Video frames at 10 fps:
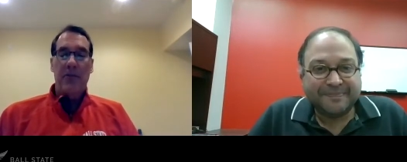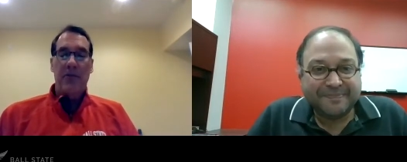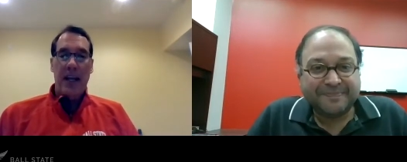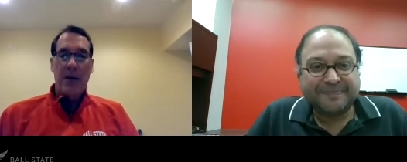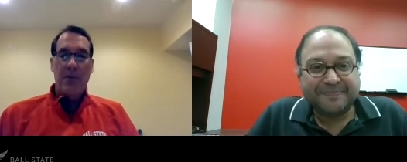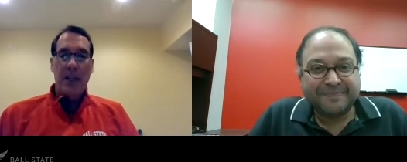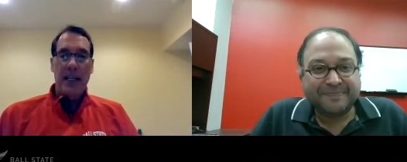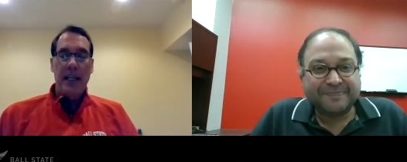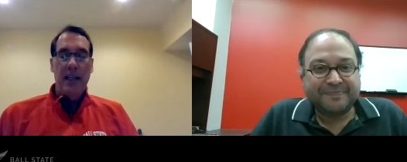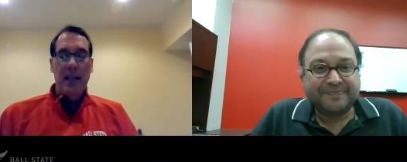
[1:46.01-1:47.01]

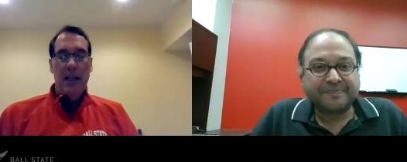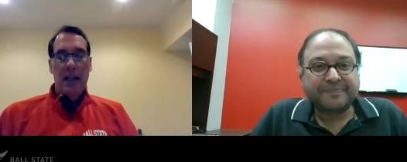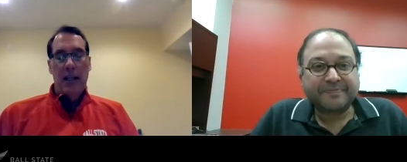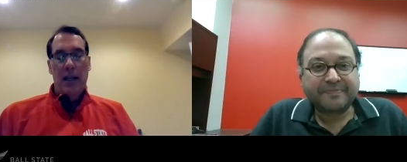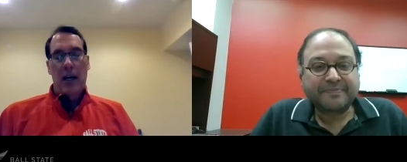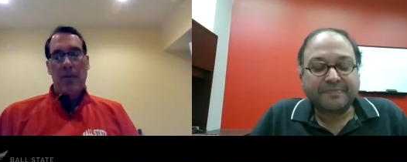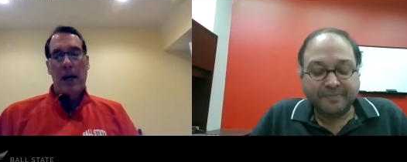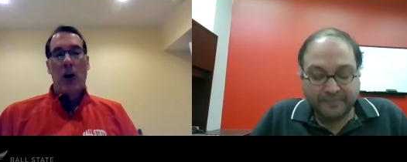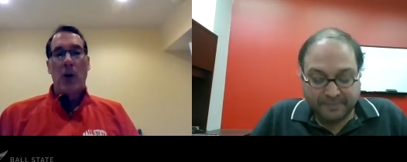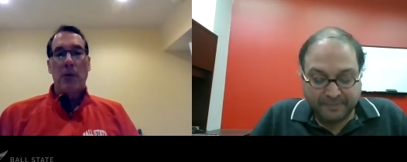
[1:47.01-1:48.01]
Speaker 1: family, uh,
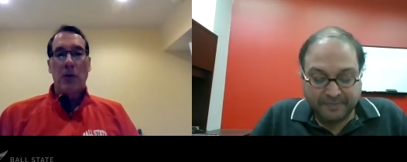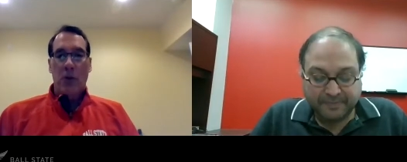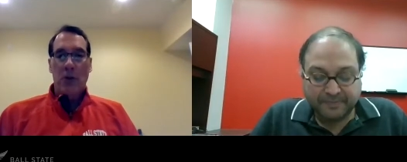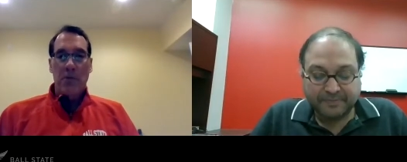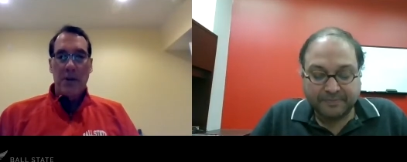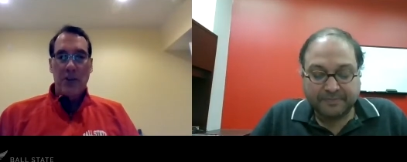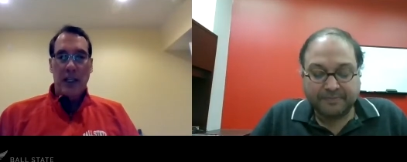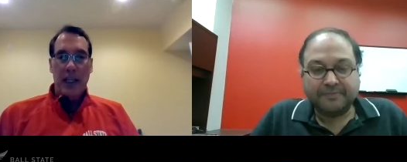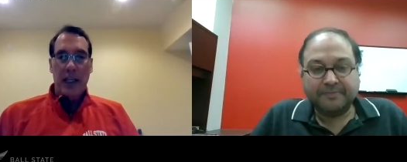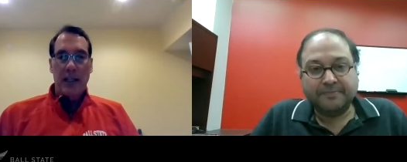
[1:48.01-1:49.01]
my home in northern
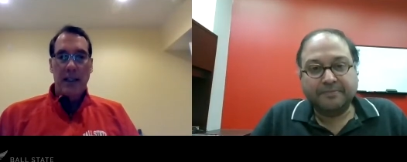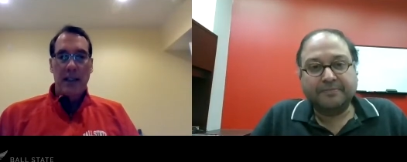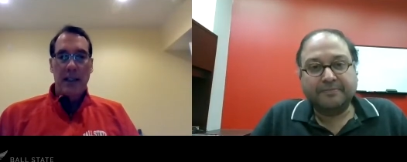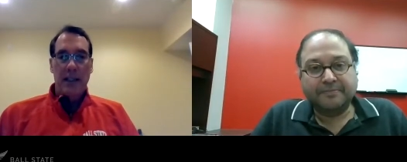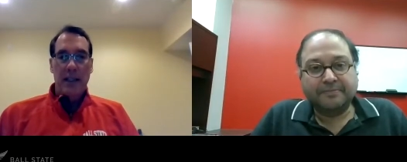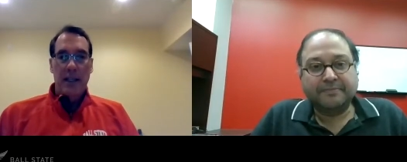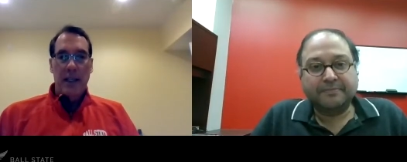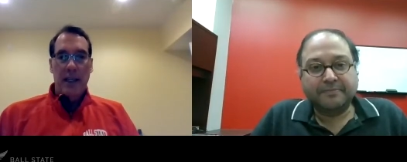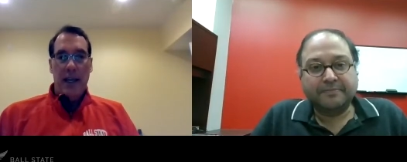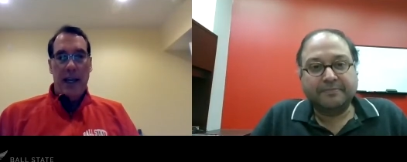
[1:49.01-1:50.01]
Michigan,
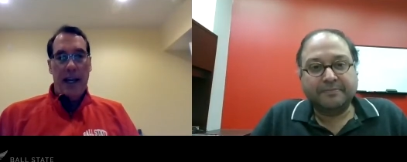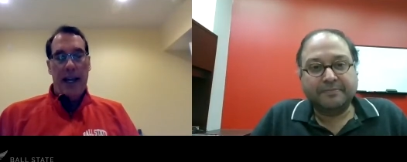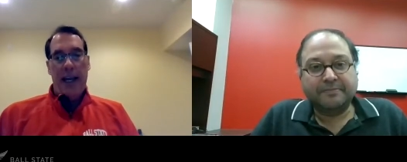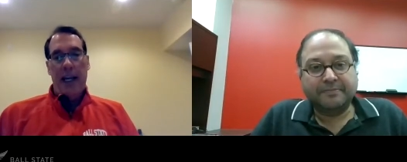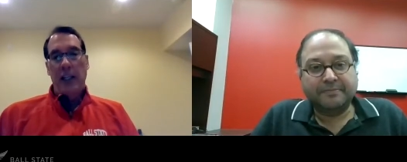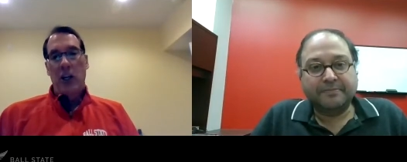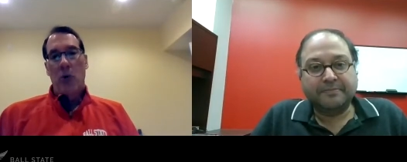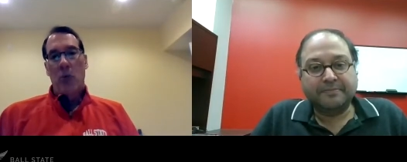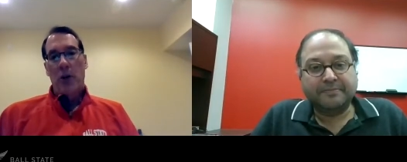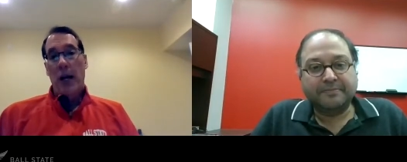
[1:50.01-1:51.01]
and you
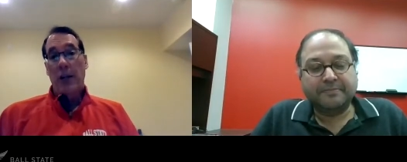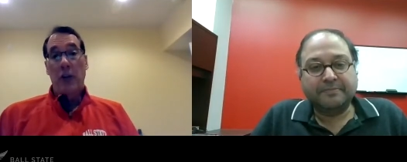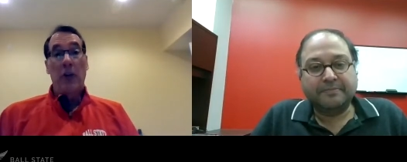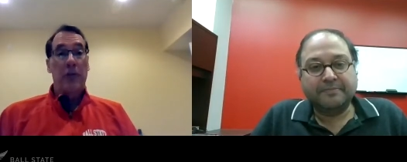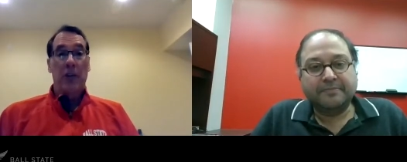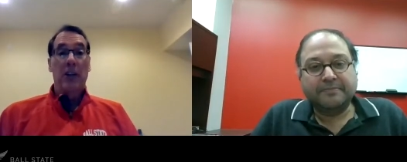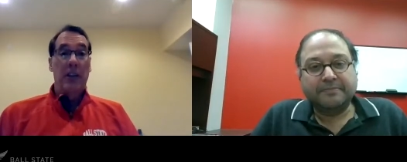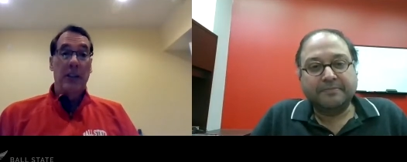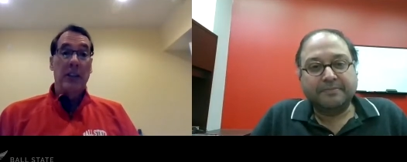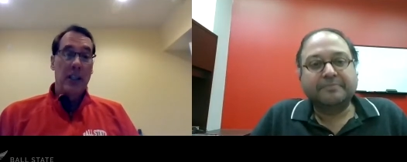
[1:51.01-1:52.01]
know what do I do for a
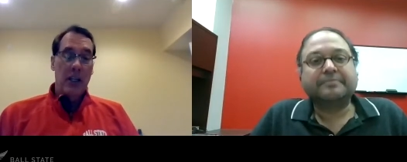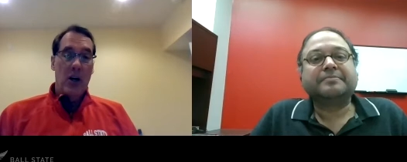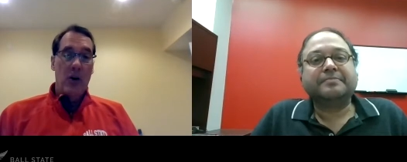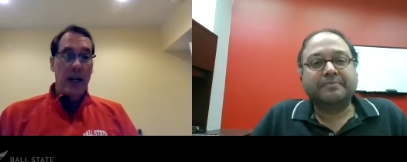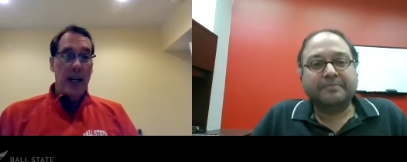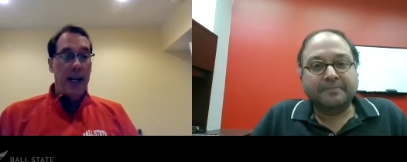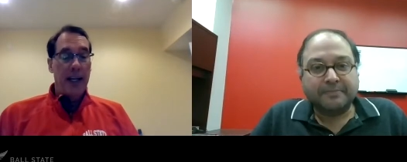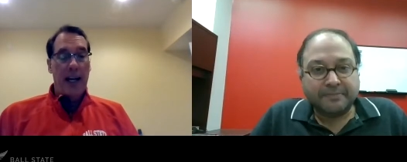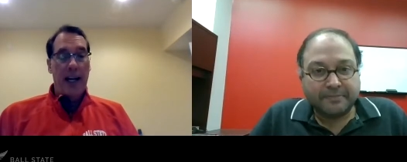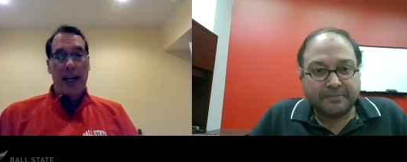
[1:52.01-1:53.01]
living? You know,
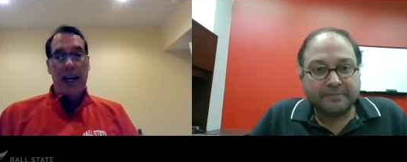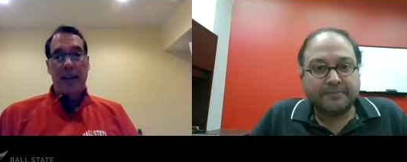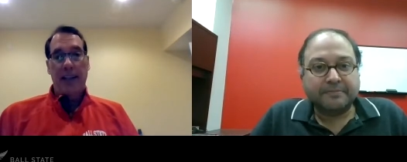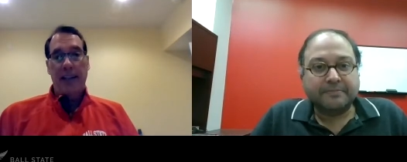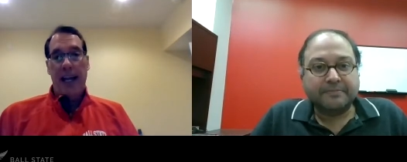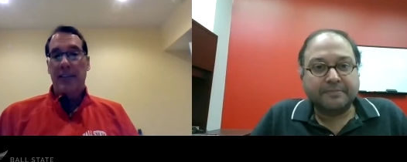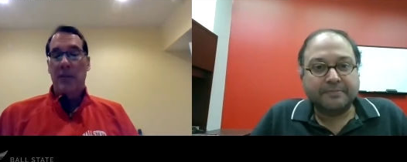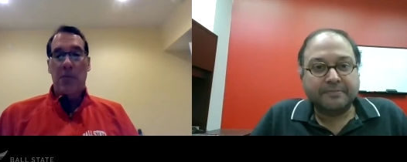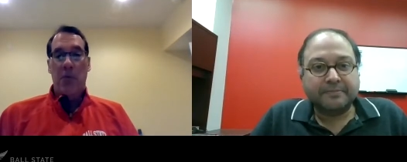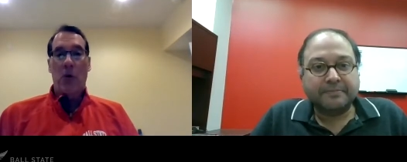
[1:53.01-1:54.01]
and I and I think
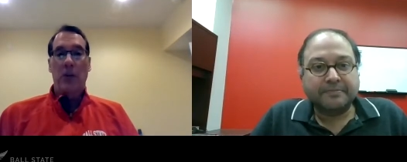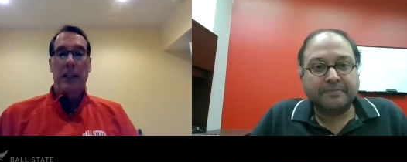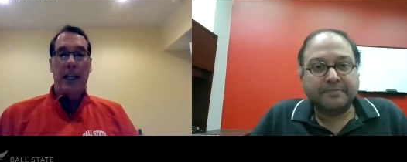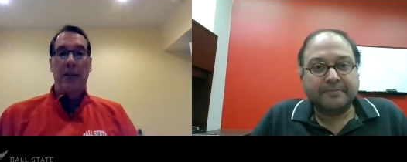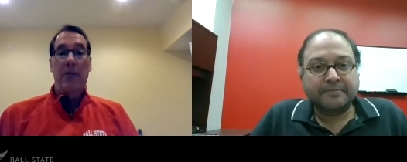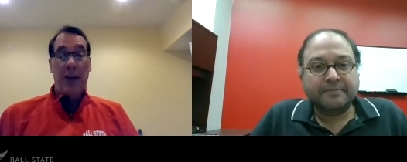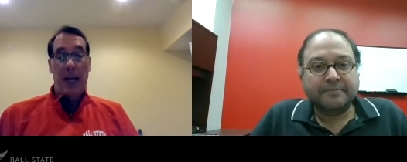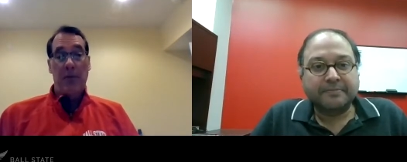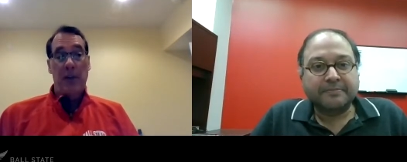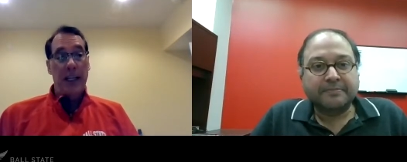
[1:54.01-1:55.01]
that's important. Again,
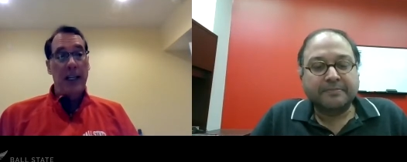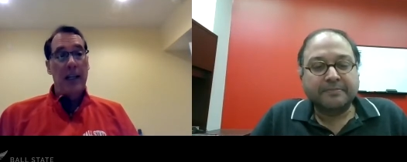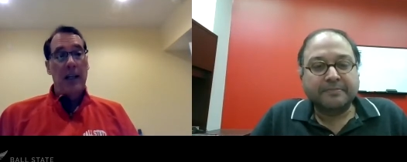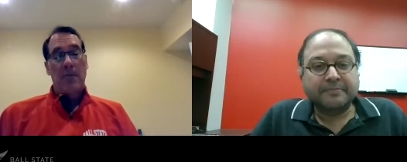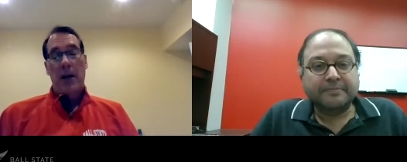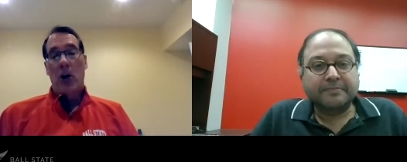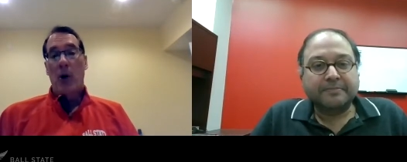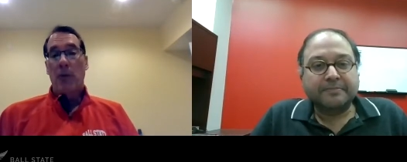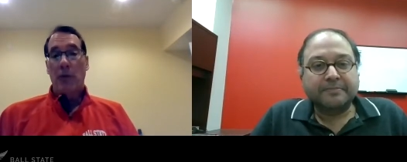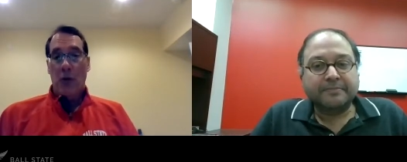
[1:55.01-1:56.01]
family, my
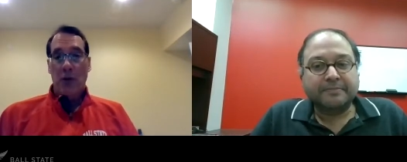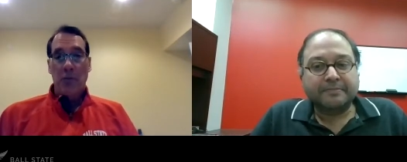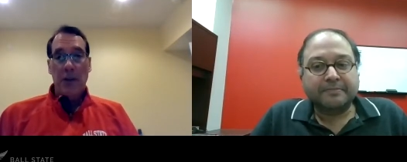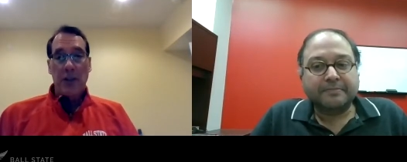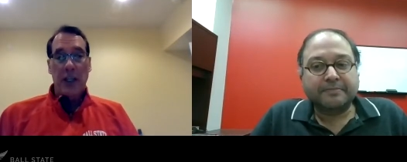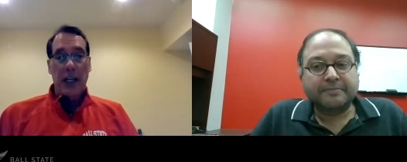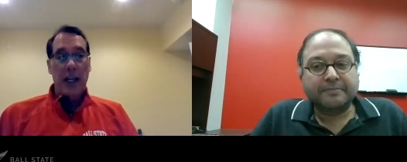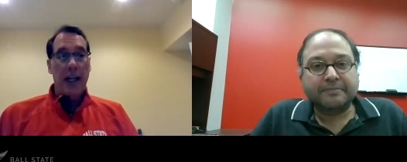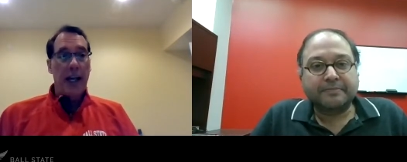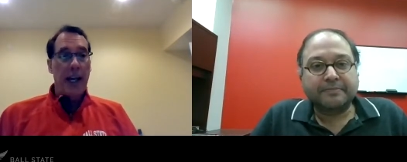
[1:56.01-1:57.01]
home in northern
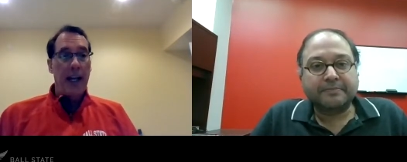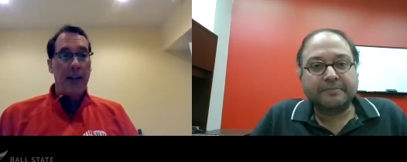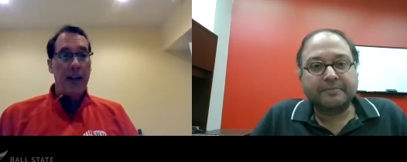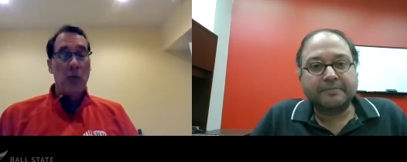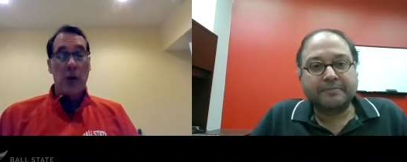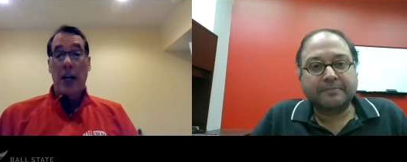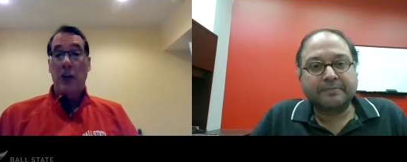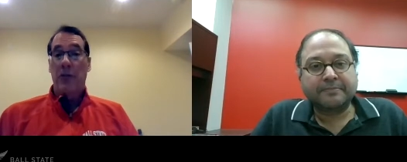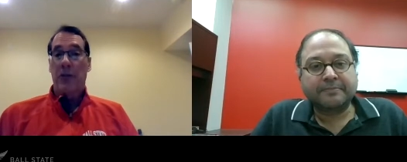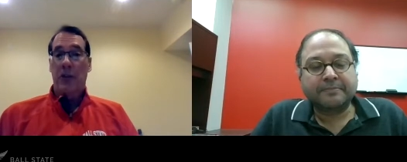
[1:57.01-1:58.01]
Michigan, and then what
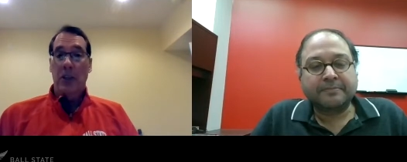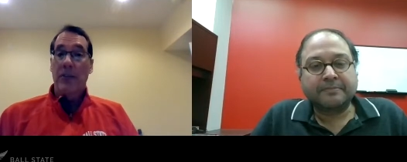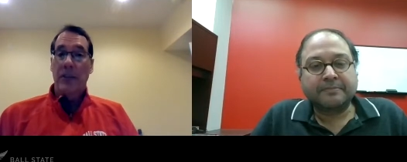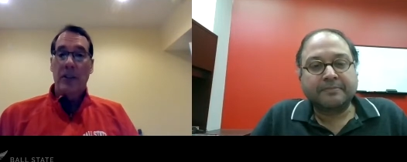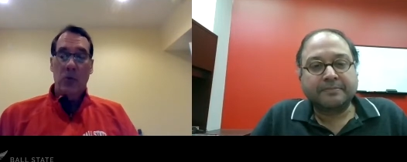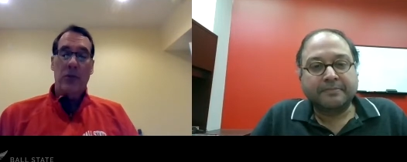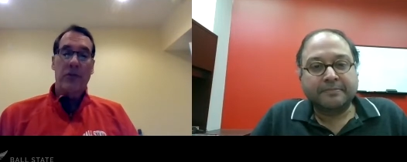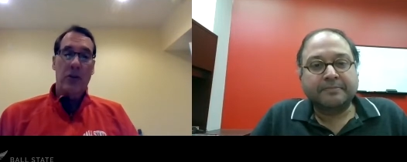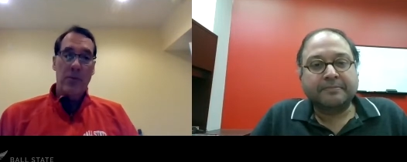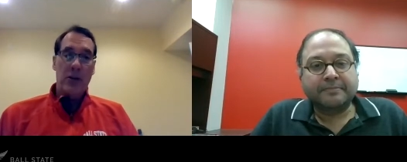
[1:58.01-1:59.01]
I do for a living and
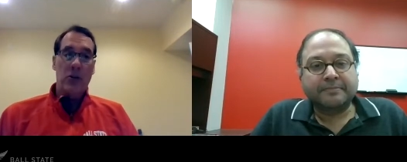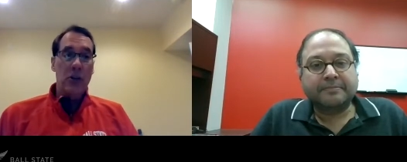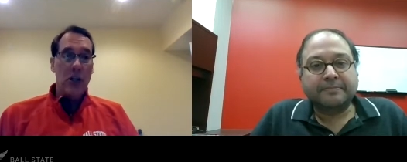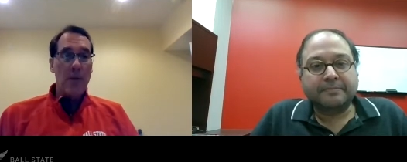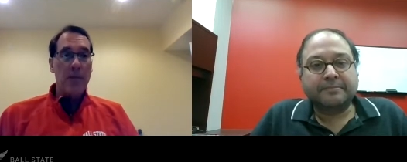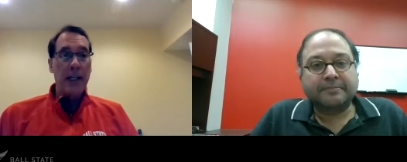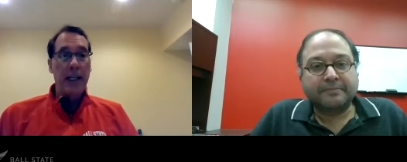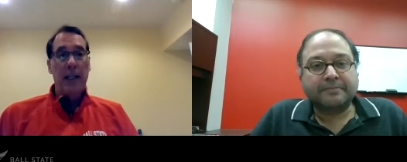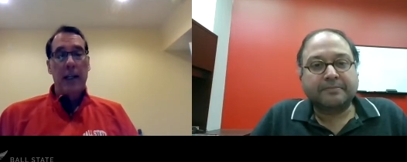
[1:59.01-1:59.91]
work for a medical company.